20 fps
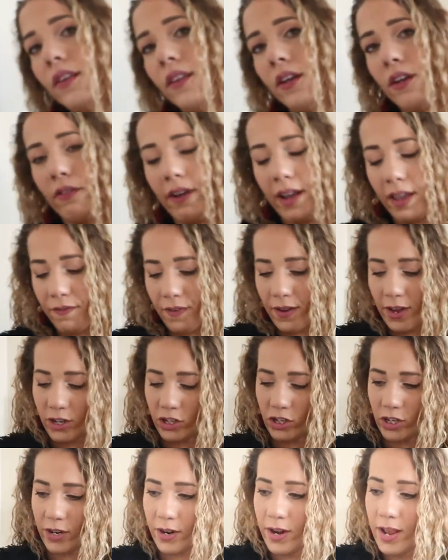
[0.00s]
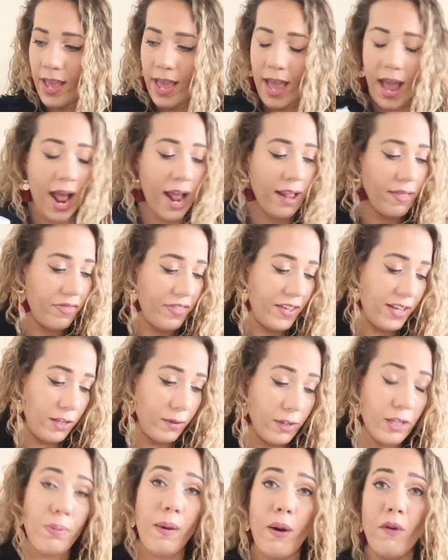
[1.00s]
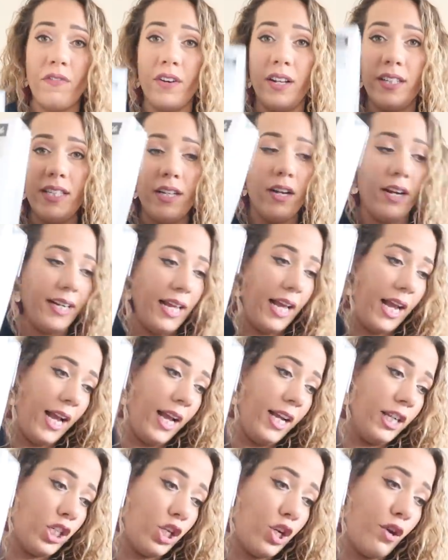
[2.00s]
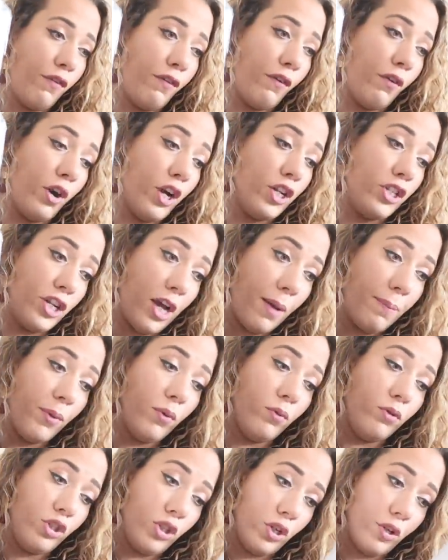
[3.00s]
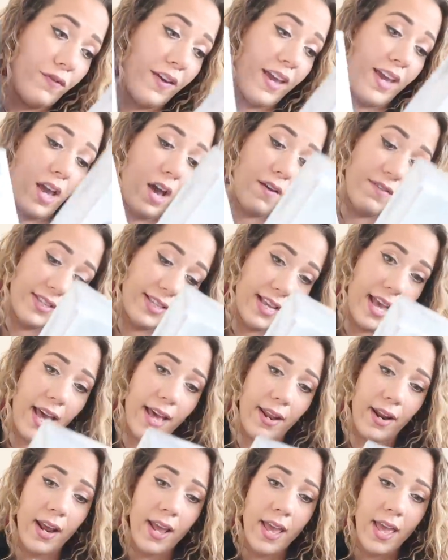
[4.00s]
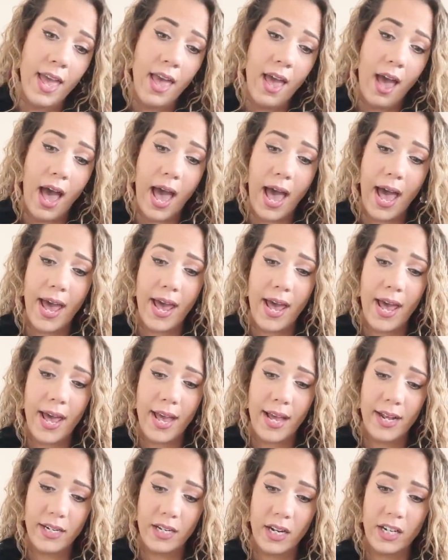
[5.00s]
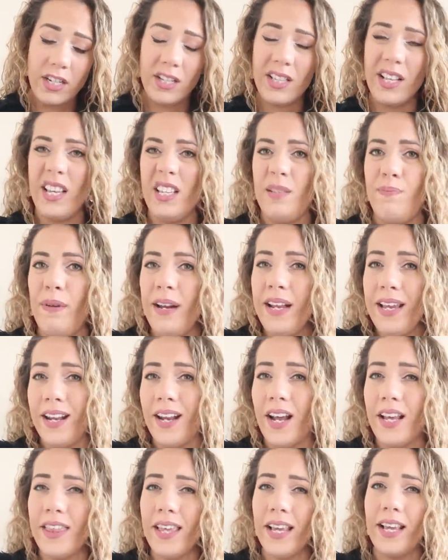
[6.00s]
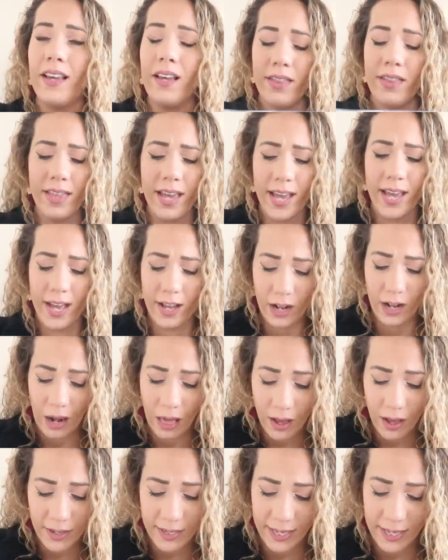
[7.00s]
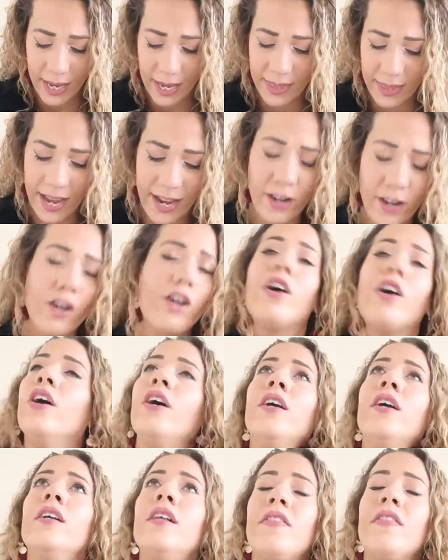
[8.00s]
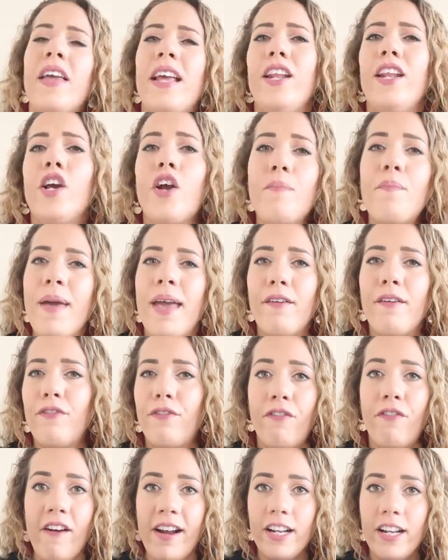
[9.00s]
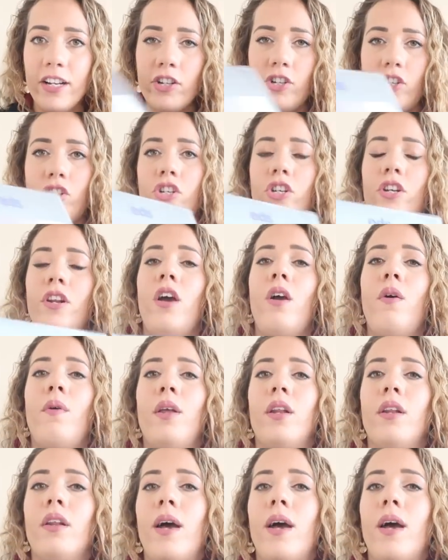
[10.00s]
the grey version. And these are £12.99 each for a double duvet cover set. And I just think it's brilliant. I think they're classy. They look a bit French, you know,